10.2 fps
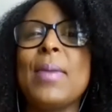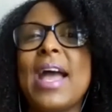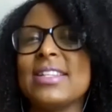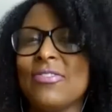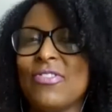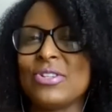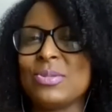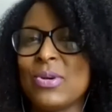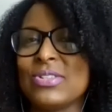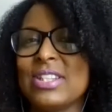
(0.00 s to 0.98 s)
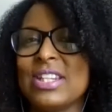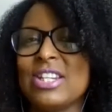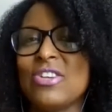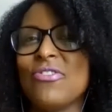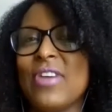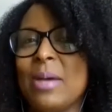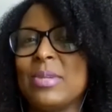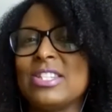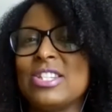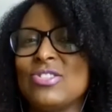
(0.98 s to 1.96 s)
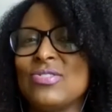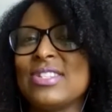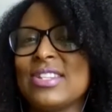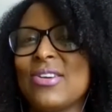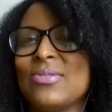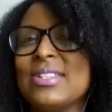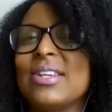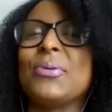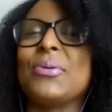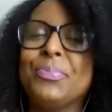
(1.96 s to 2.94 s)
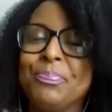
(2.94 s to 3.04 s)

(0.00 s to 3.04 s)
as the first person in your family to do so. So,